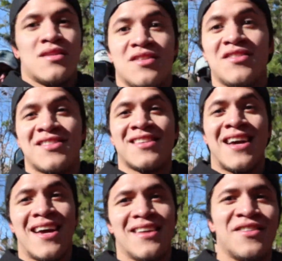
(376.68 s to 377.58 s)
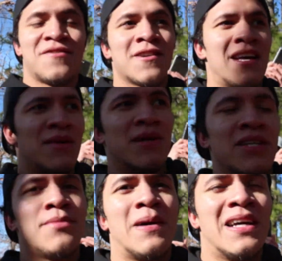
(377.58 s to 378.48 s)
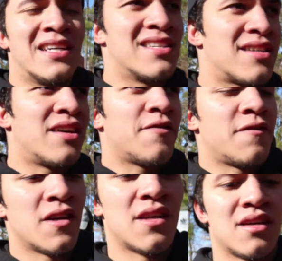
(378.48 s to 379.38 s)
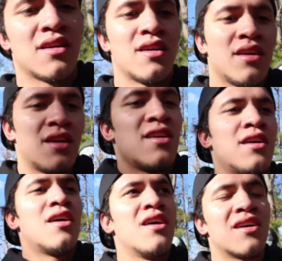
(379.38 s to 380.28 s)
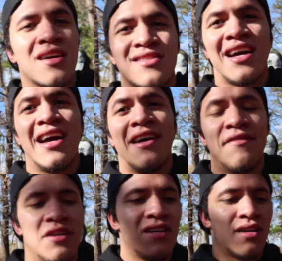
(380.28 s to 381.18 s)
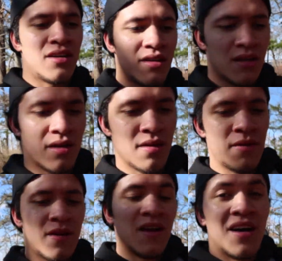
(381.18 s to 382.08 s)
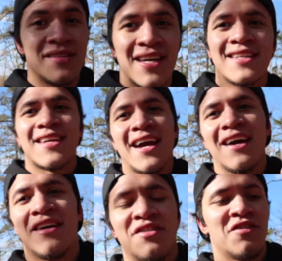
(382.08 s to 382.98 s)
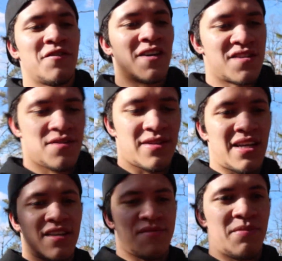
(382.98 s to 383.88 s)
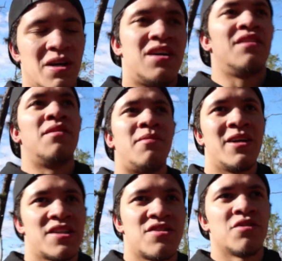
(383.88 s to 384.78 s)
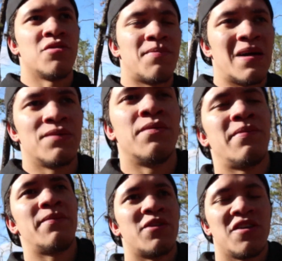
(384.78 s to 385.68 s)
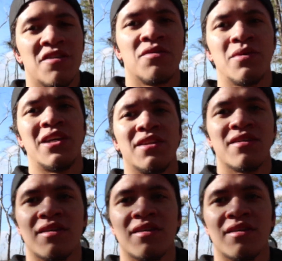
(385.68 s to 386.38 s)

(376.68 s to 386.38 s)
You see that? Feel that wind? You probably guys can't feel it. Cause I have a dead cat. I don't know if you guys know what that is, but on the mic, so you probably won't be able to hear the wind.